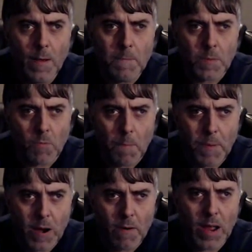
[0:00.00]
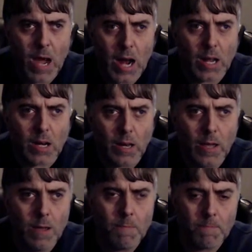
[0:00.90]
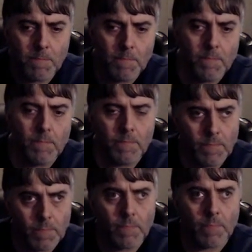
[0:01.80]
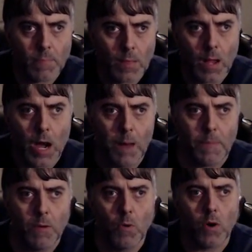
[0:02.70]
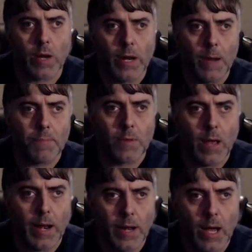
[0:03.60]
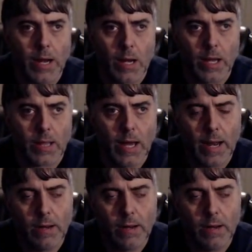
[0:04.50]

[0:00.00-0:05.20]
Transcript: where periodically I'd be woken up at night like that.